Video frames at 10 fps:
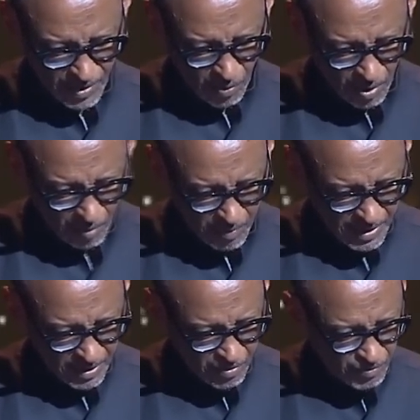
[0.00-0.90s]

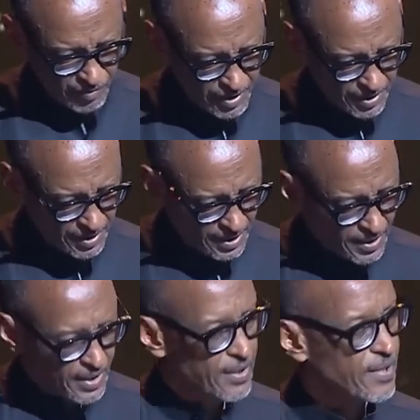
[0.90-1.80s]
well-being of its
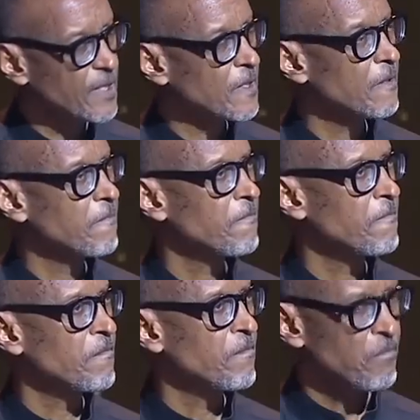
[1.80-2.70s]
citizens
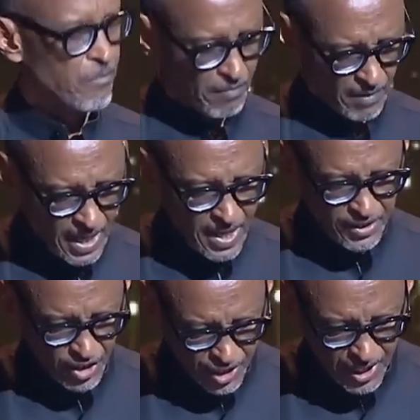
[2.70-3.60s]
and
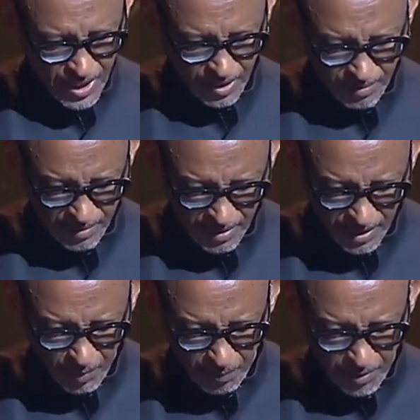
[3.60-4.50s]
share
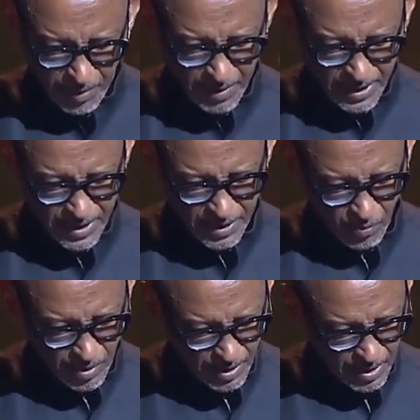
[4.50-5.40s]
its prosperity
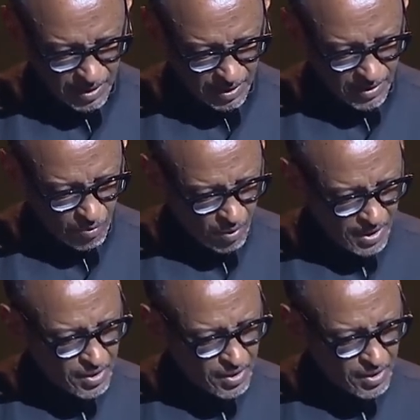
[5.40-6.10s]
with the wider